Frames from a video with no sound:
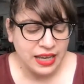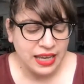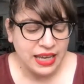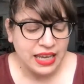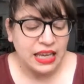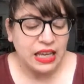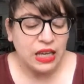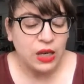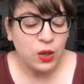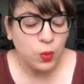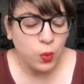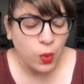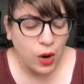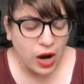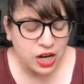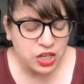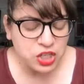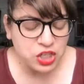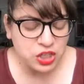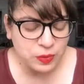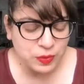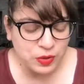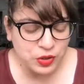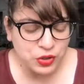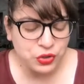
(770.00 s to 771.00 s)
He
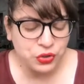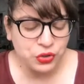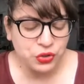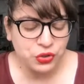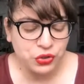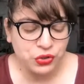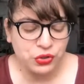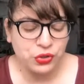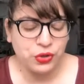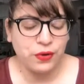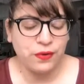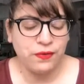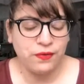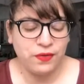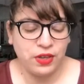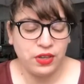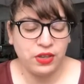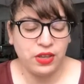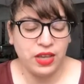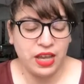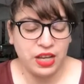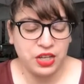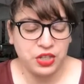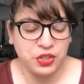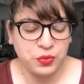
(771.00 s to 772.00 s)
watched Mr. Sir fill
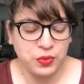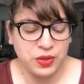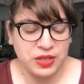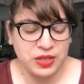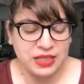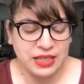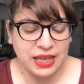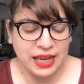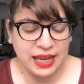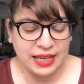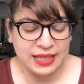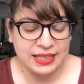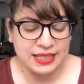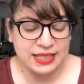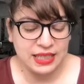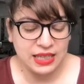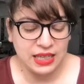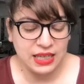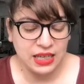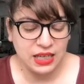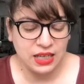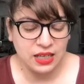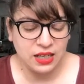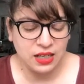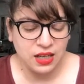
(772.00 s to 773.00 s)
Xxxii's
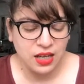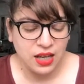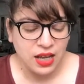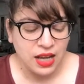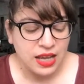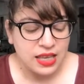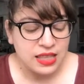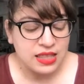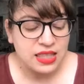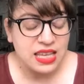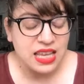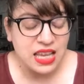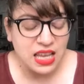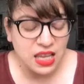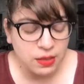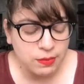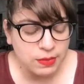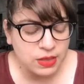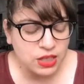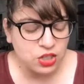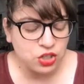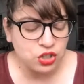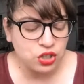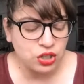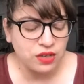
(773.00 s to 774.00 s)
canteen. The
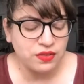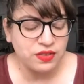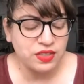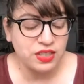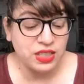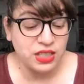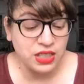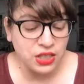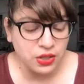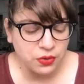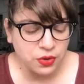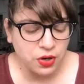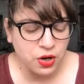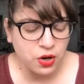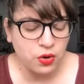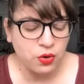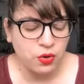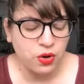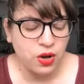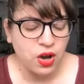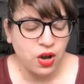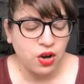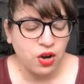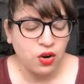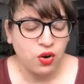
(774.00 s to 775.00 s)
image of
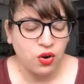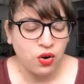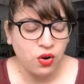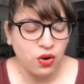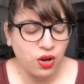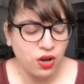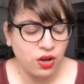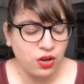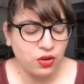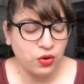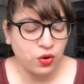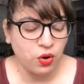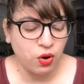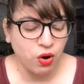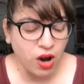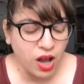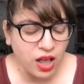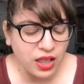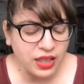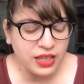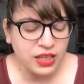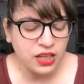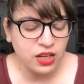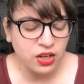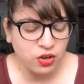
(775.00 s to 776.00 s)
Zero
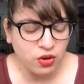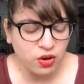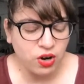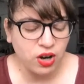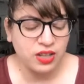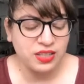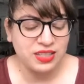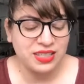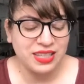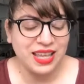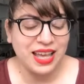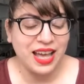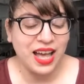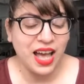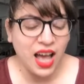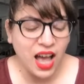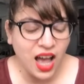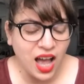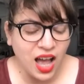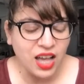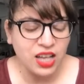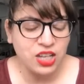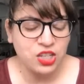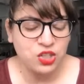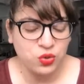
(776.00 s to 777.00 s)
crawling across the
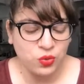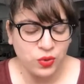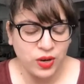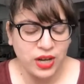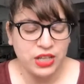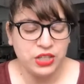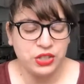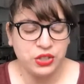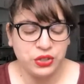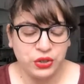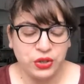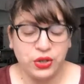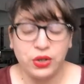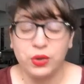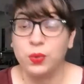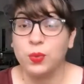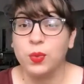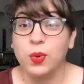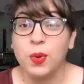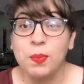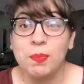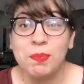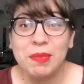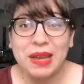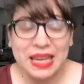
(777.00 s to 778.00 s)
hot, dry dirt
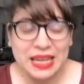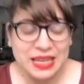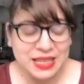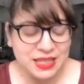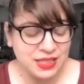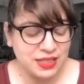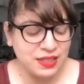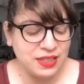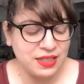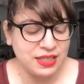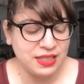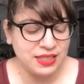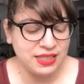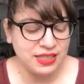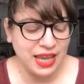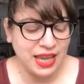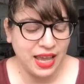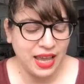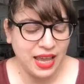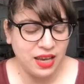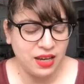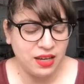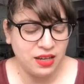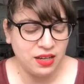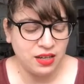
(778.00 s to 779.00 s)
remained in his
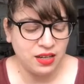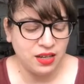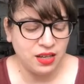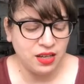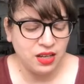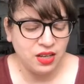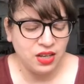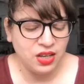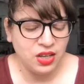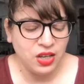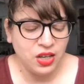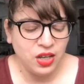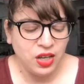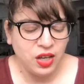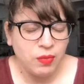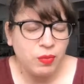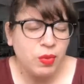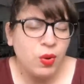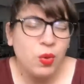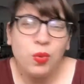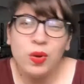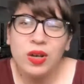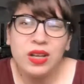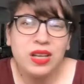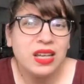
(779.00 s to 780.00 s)
head.
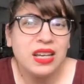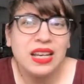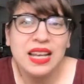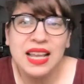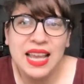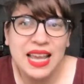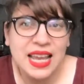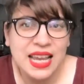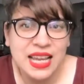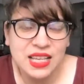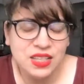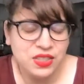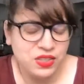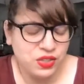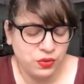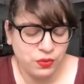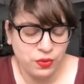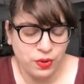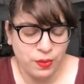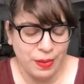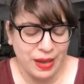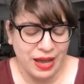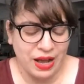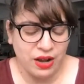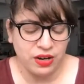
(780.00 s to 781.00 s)
But what could he do
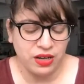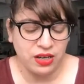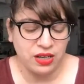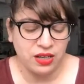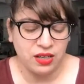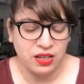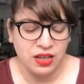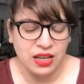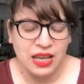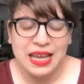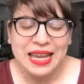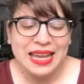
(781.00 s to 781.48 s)
about it?